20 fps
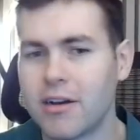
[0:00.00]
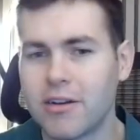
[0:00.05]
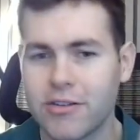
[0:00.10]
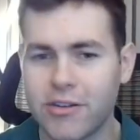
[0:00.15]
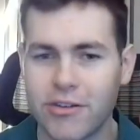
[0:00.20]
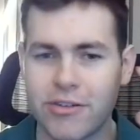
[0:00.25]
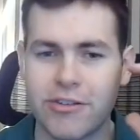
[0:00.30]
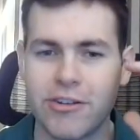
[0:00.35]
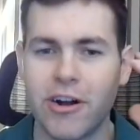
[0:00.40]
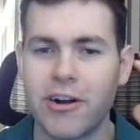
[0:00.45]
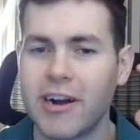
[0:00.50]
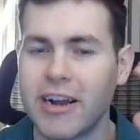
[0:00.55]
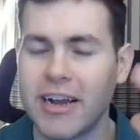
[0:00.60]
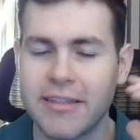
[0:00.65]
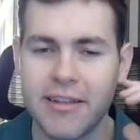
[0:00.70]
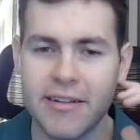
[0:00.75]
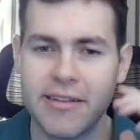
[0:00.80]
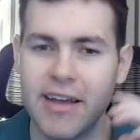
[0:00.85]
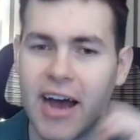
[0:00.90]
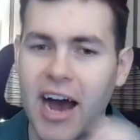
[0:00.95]
So starting
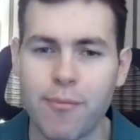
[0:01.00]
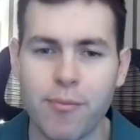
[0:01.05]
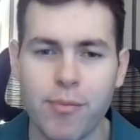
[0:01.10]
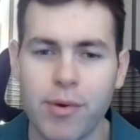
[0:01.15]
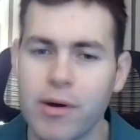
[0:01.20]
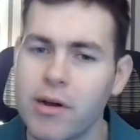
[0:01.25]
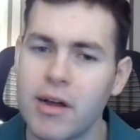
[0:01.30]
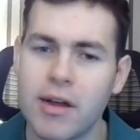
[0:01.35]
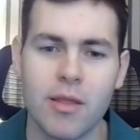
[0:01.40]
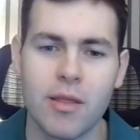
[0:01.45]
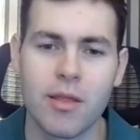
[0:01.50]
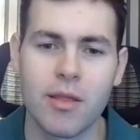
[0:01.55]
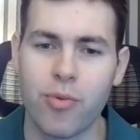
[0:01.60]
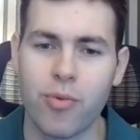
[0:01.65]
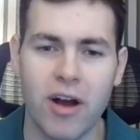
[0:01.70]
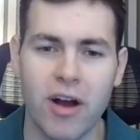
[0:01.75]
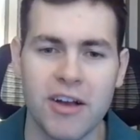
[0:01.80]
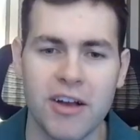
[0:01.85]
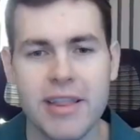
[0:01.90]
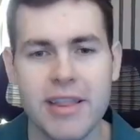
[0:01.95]
at the top, the
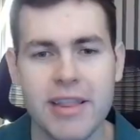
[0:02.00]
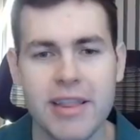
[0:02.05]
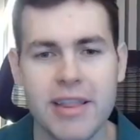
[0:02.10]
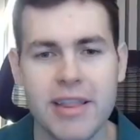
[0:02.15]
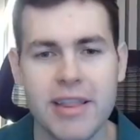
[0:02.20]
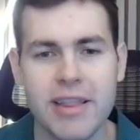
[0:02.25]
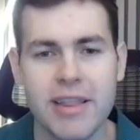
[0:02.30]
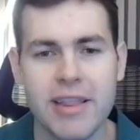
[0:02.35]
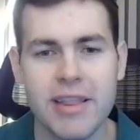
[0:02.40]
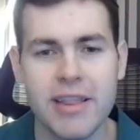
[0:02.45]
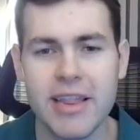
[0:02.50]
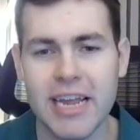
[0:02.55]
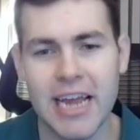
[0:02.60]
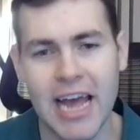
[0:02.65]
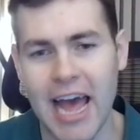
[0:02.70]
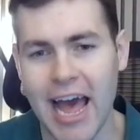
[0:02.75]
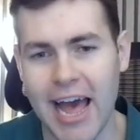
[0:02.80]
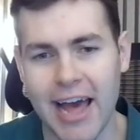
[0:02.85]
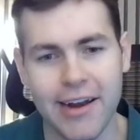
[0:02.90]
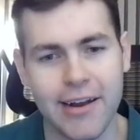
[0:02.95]
prospect will see the
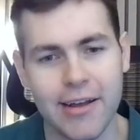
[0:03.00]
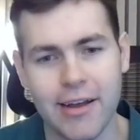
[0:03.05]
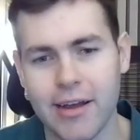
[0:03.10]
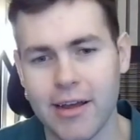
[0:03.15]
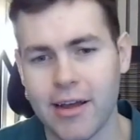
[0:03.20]
ad.